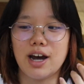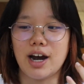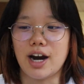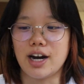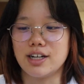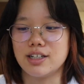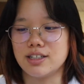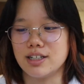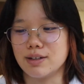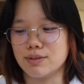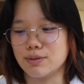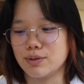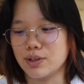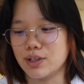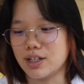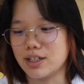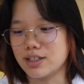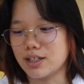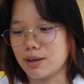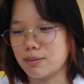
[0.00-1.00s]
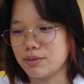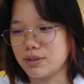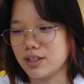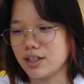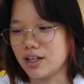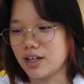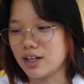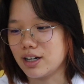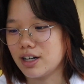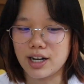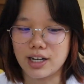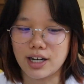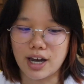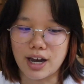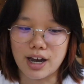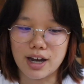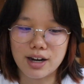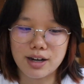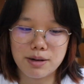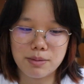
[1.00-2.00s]
I just never really attempted it
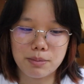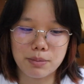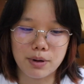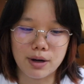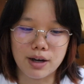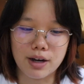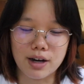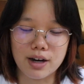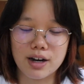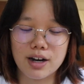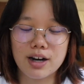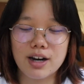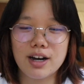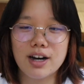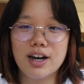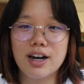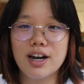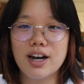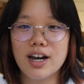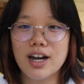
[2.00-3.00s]
again, but